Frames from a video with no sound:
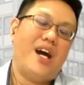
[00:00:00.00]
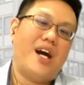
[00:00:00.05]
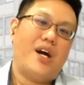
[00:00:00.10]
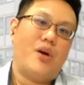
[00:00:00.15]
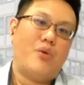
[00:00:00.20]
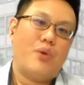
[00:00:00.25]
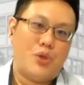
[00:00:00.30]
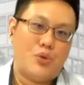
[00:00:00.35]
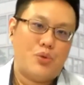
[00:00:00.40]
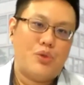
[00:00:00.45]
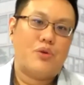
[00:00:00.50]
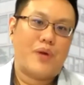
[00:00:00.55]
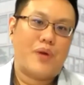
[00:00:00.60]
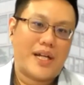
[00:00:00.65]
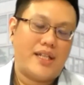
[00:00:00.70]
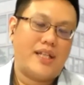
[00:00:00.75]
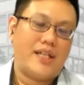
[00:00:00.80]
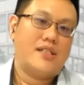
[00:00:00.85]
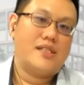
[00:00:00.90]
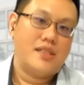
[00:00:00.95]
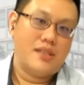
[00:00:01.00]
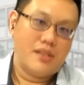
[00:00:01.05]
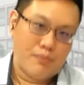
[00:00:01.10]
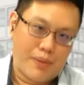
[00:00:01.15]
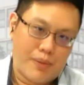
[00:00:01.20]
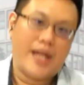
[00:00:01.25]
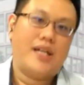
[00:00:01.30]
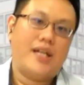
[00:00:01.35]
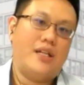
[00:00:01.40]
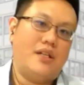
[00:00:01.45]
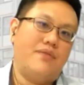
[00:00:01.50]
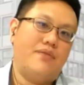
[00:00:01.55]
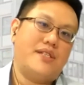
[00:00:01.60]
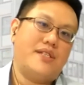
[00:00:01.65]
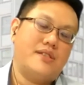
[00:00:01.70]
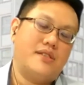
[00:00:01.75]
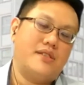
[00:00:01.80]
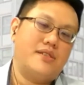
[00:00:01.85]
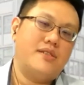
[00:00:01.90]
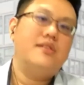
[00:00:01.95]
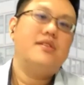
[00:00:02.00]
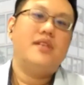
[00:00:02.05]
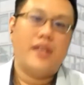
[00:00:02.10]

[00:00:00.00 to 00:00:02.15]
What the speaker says: we do the right things by the investors.